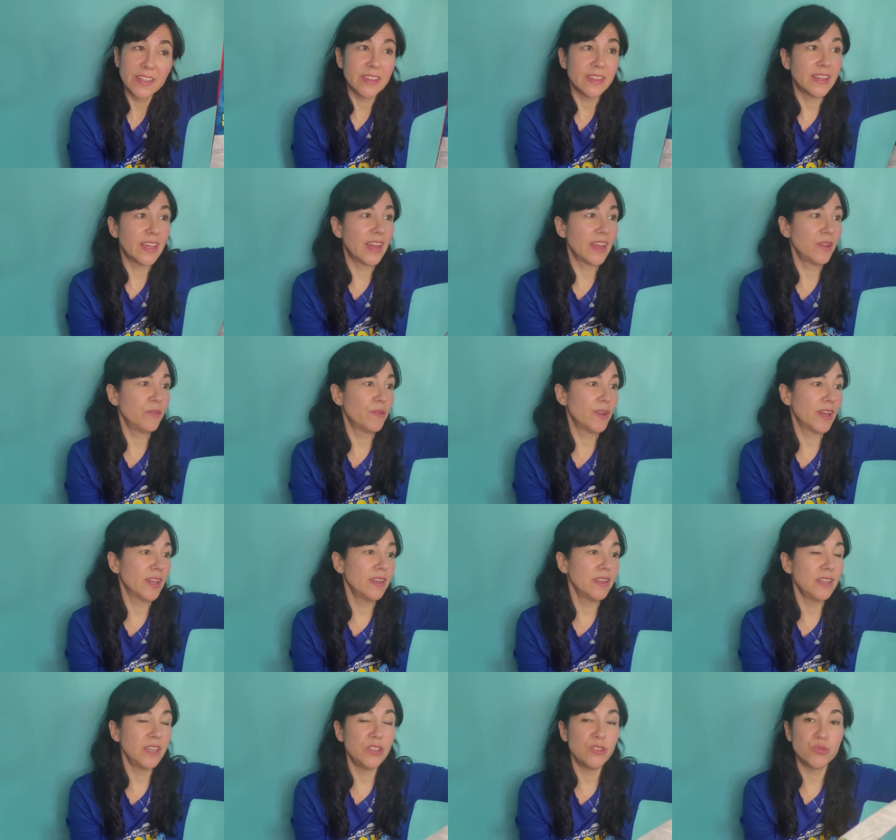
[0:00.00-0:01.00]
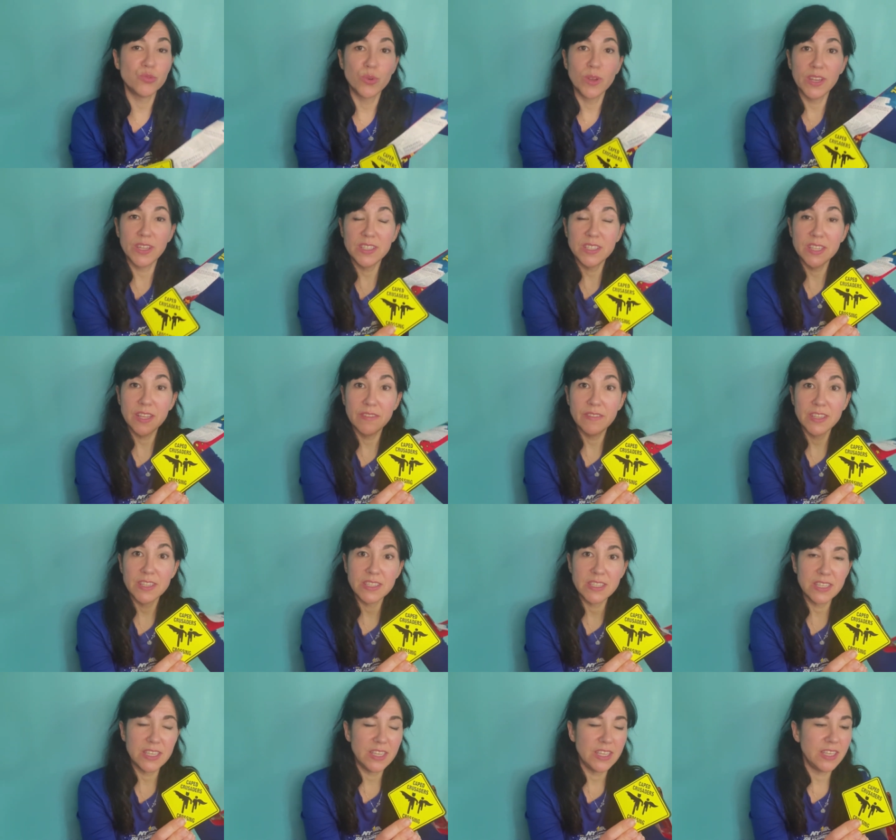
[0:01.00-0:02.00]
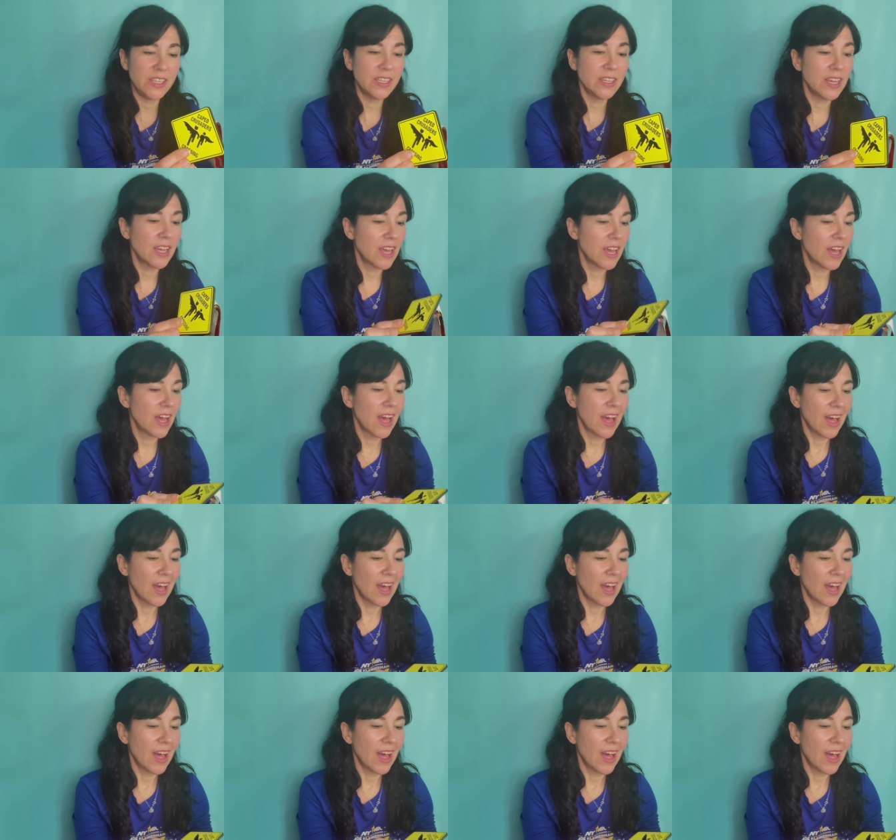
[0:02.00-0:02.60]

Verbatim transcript: that I ran in 2017.